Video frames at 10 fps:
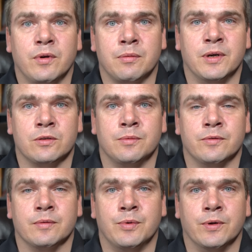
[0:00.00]
with
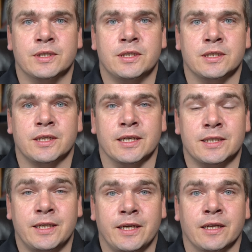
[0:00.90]
multiple reports
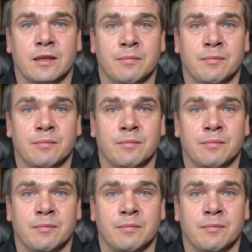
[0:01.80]
discussing and